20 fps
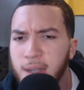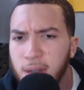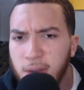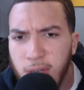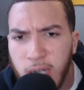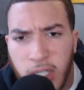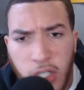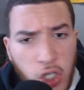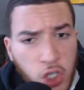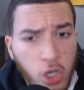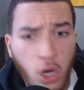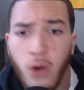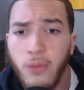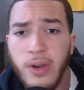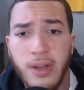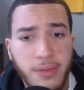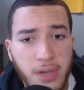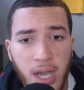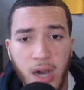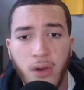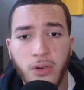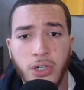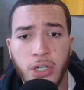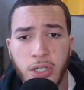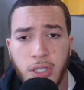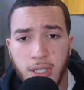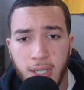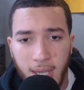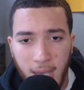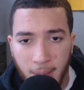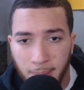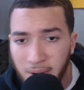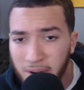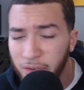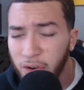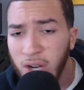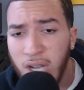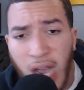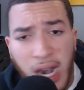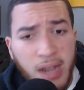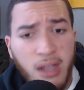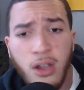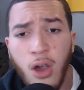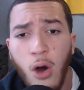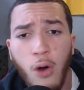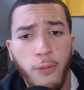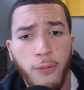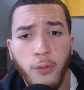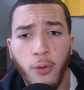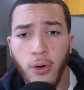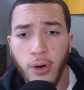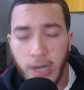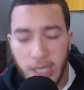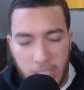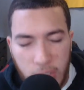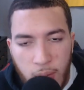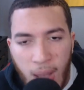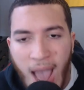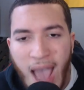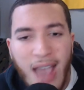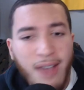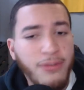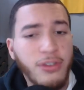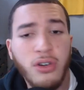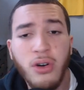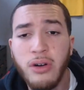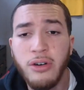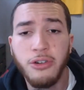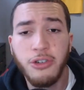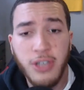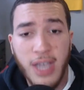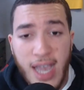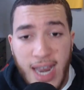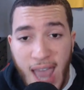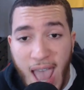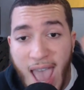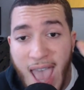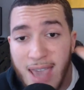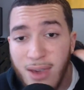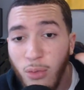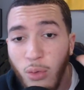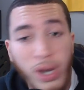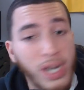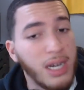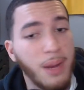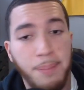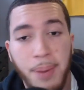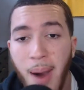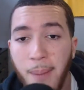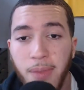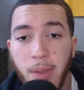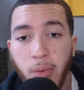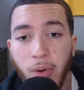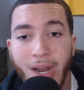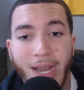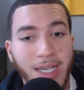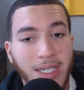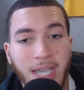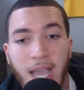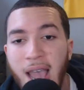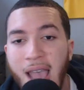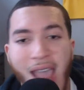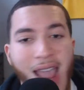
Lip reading: conservative coaches. But if you're going to go for it, you have to understand, A, when to pump the brakes,